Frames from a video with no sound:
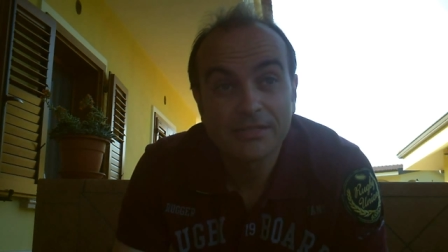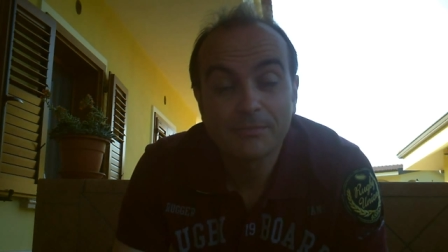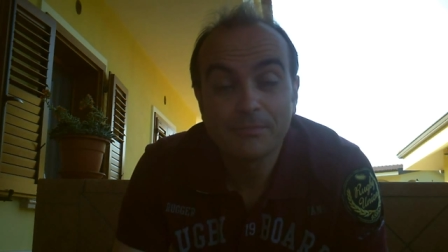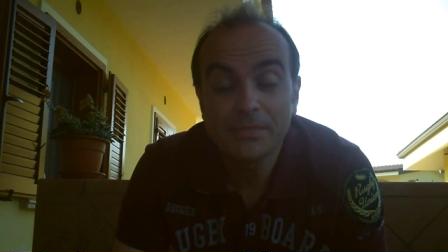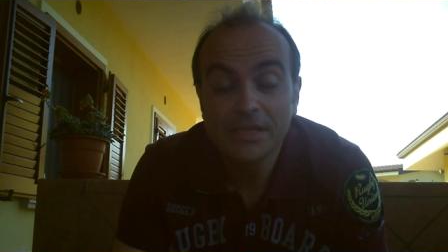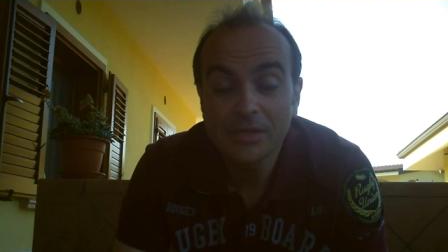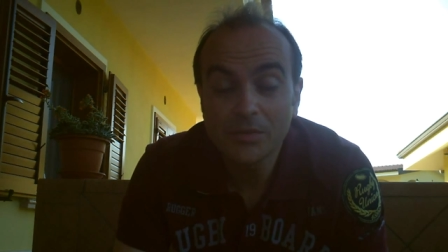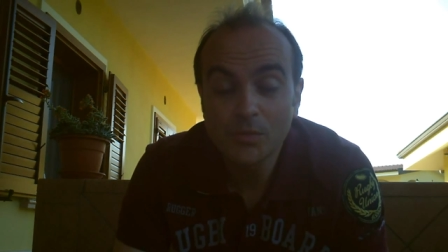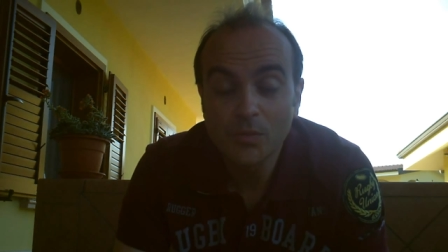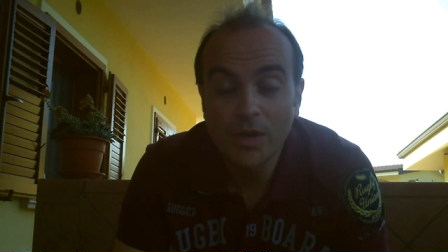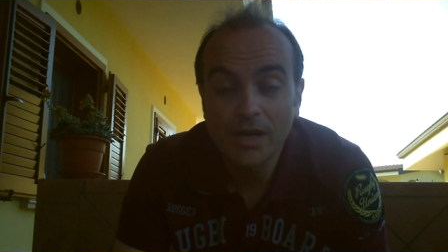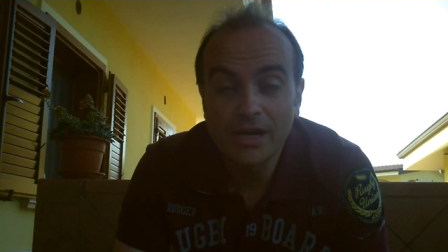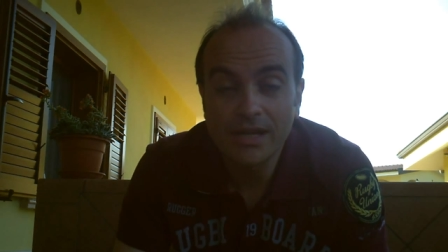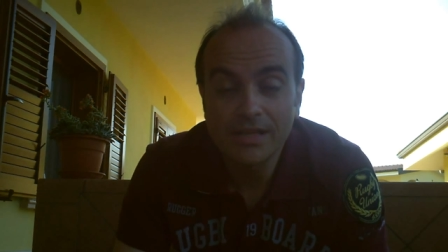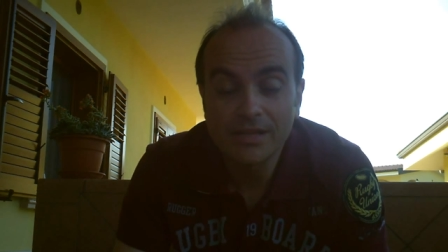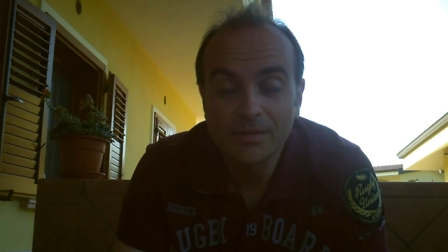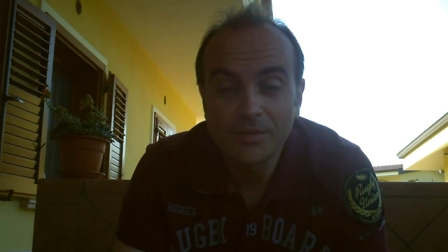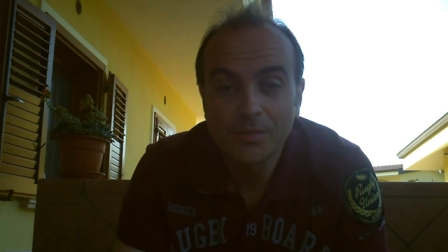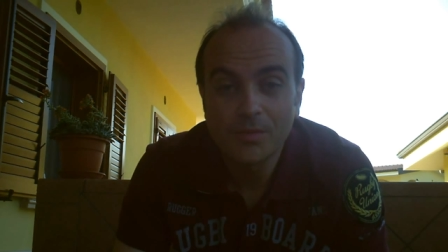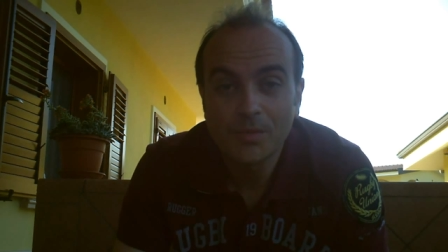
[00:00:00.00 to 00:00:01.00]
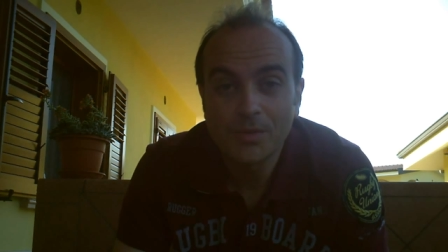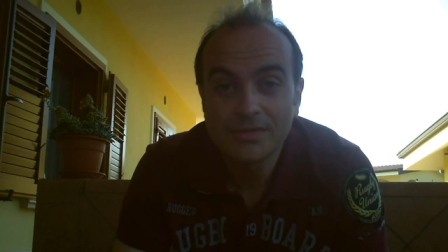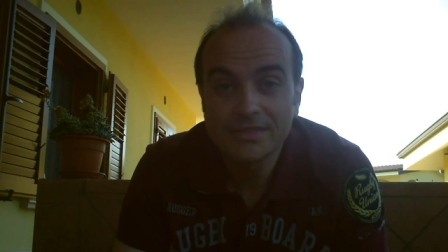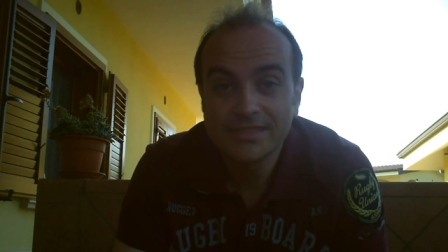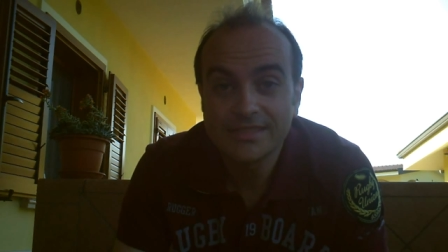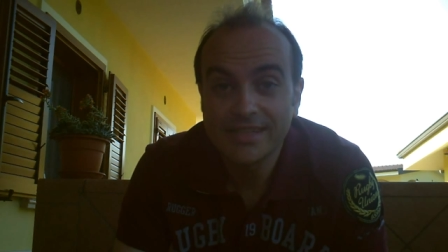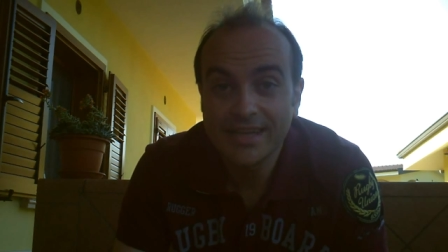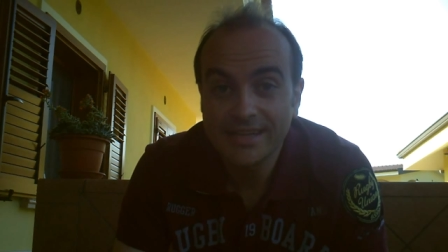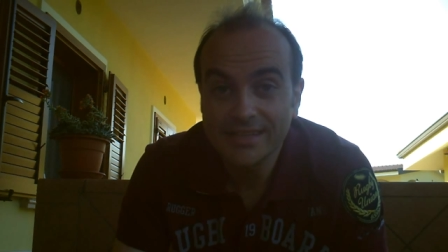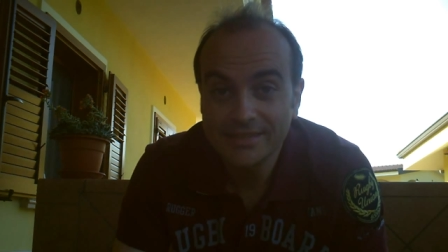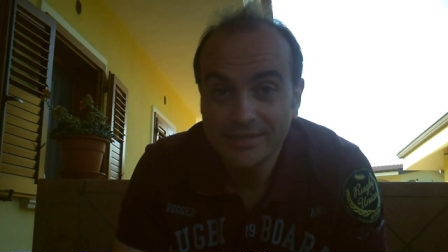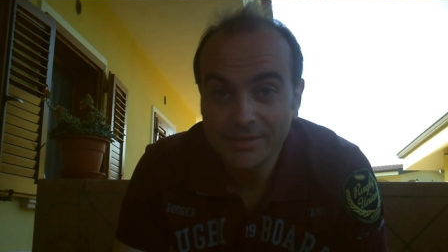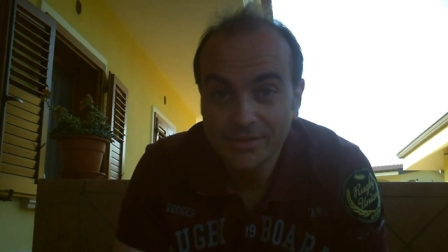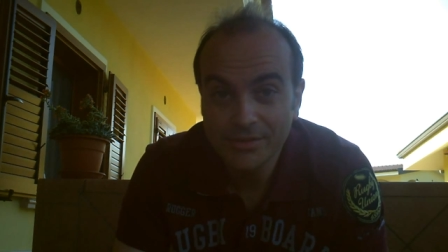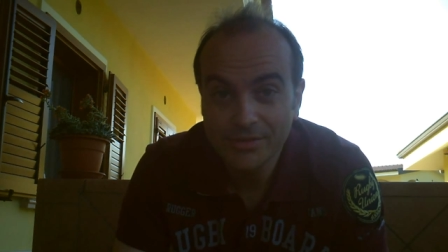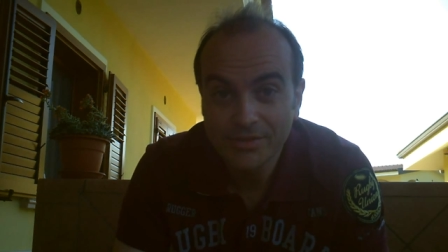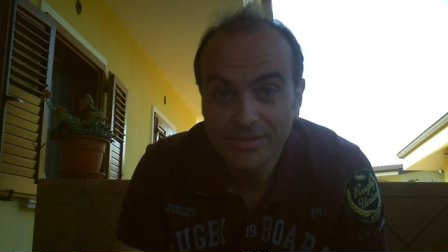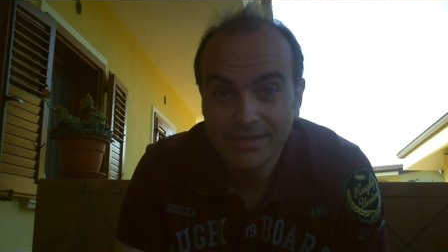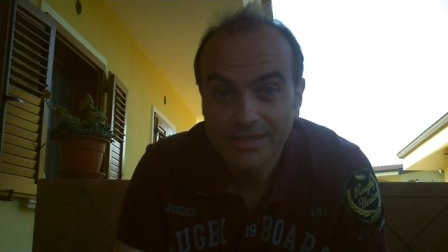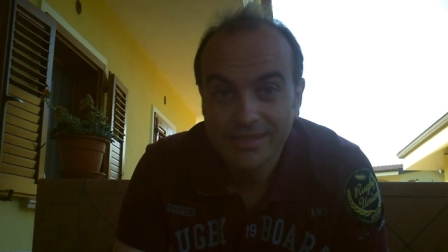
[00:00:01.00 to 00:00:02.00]
But meanwhile, what did I
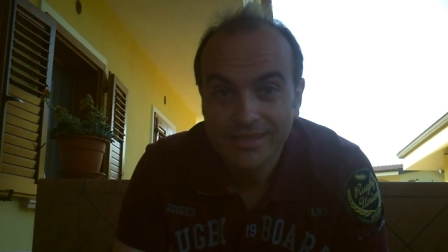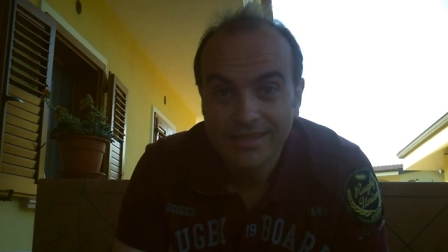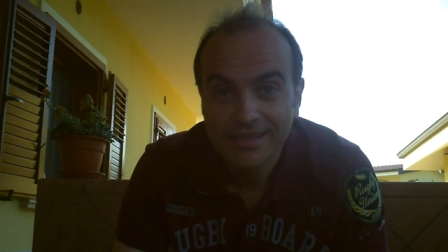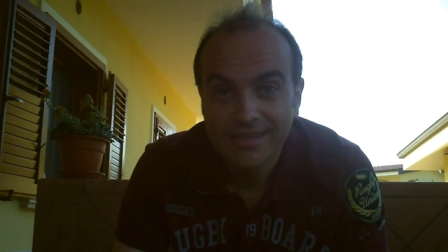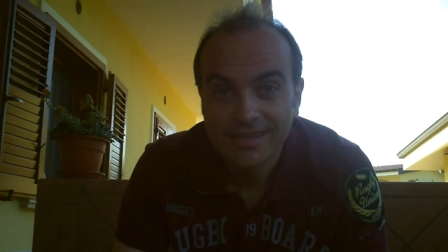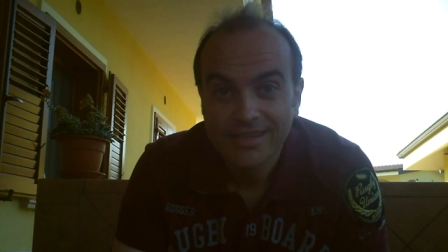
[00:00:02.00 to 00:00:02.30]
do?